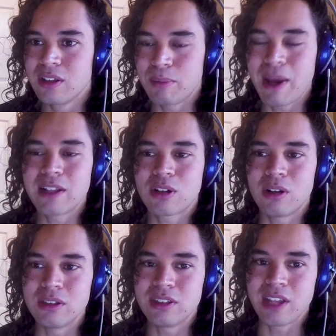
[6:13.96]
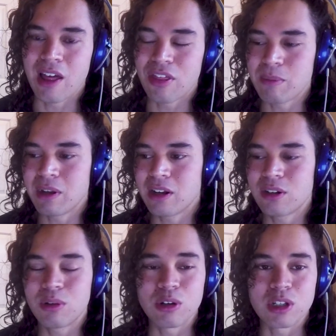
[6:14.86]
The band's called Death. I mean, I don't
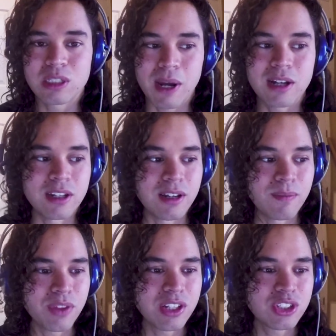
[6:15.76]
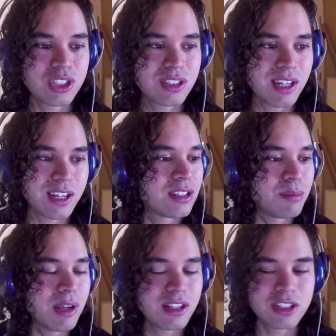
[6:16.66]
know what you're expecting. It's just like, to
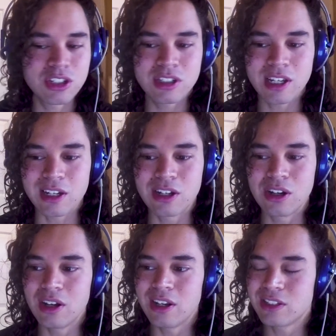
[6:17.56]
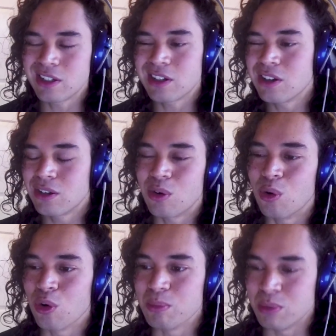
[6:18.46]
me, this is just like it's like a good
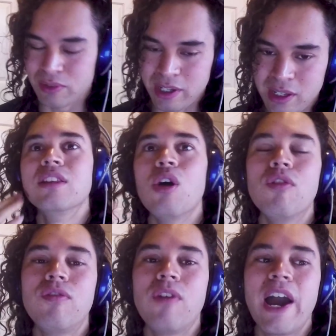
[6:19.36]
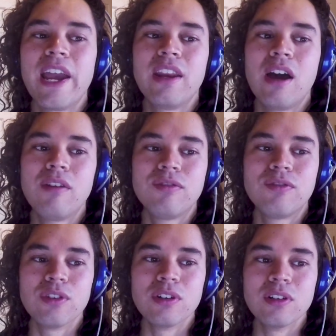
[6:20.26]
horror movie. Lo-fi enough
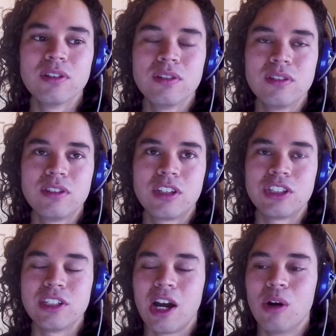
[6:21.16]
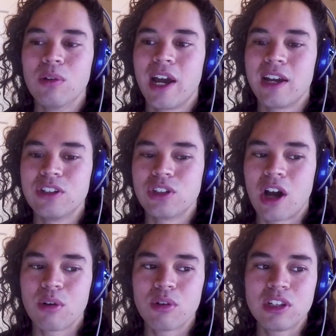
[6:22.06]
for such an outlying
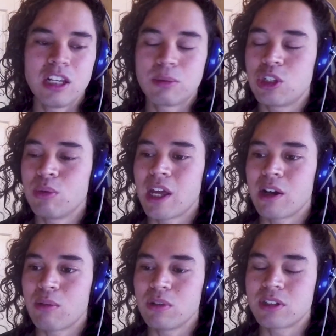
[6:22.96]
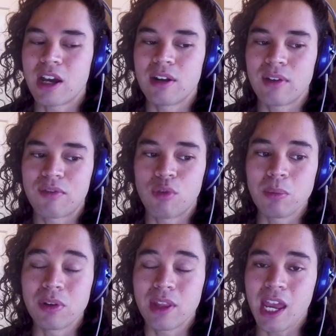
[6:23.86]
genre, especially when that was kind of like
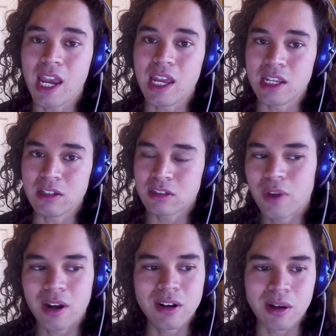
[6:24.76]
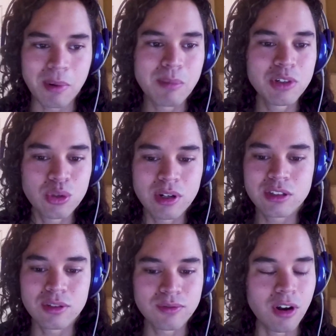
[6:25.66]
formed in the 80s. I don't know, I'm enjoying it
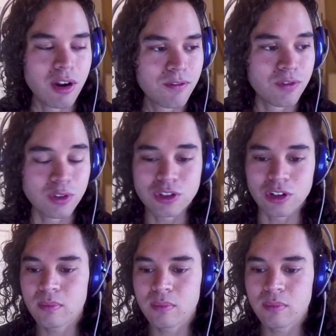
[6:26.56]
so far, for sure.